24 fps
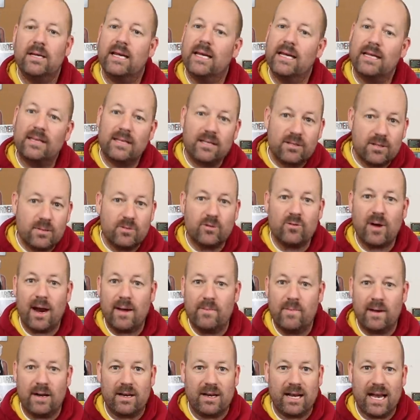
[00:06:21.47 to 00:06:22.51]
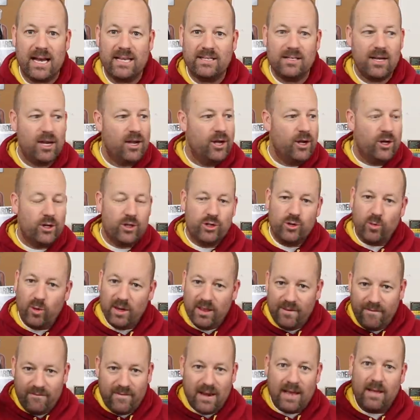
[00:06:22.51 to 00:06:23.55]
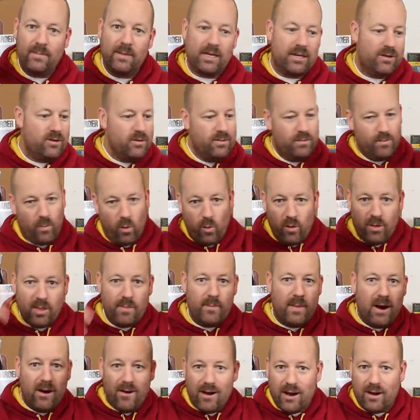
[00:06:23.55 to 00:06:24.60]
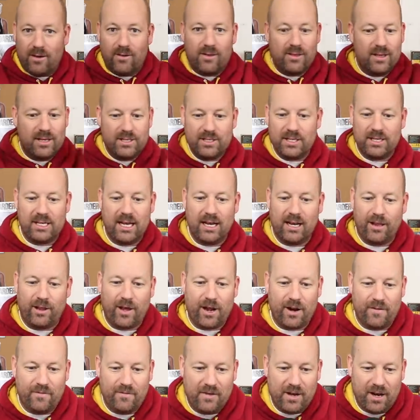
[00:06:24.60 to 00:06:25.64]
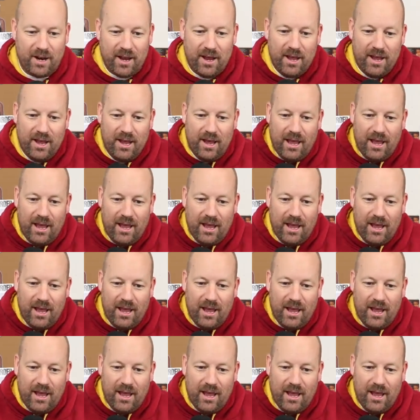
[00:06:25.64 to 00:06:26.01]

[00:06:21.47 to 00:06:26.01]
Hit the subscribe button, guys. Join the family, dude. More the merrier, dude. This is getting a lot of fun.